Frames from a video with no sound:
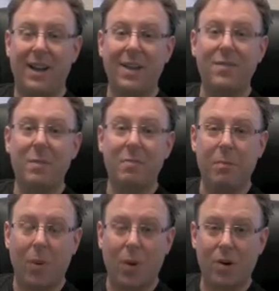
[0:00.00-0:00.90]

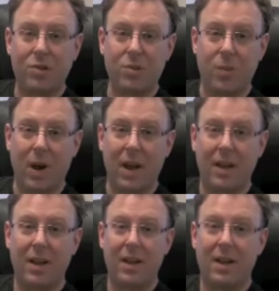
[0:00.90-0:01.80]
even more
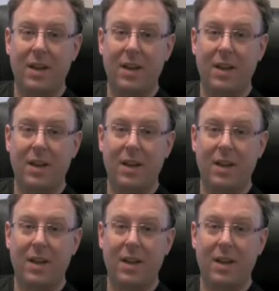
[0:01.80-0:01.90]
sway